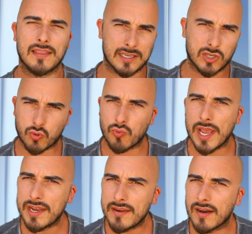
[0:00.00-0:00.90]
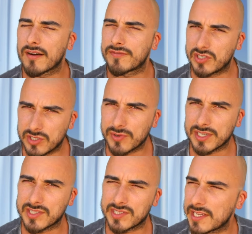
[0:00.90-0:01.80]
the trend of
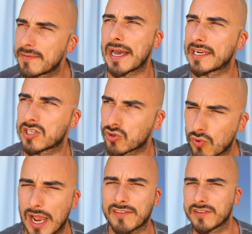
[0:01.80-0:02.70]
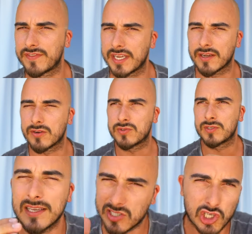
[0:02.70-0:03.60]
doing cinematic travel
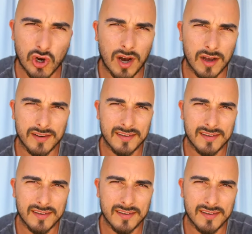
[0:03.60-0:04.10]
videos is gone.